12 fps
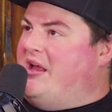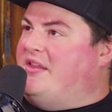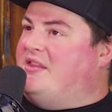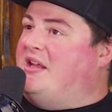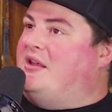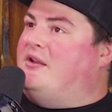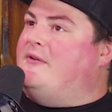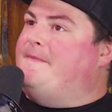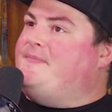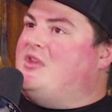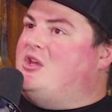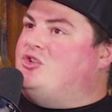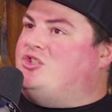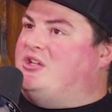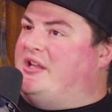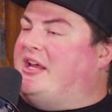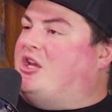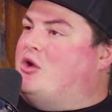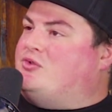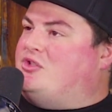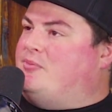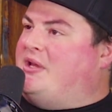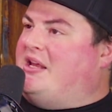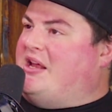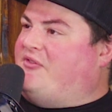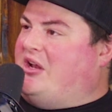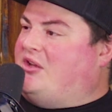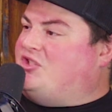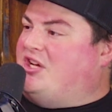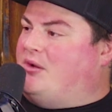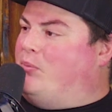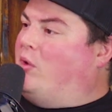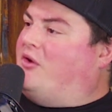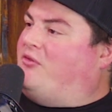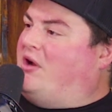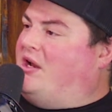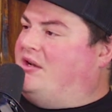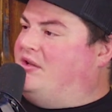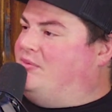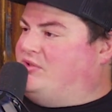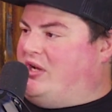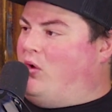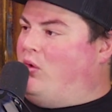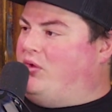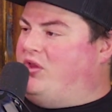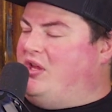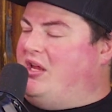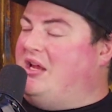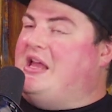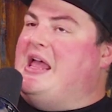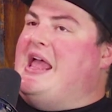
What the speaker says: And then she like ghosted me, and I found out she had a boyfriend, and it was like a whole thing.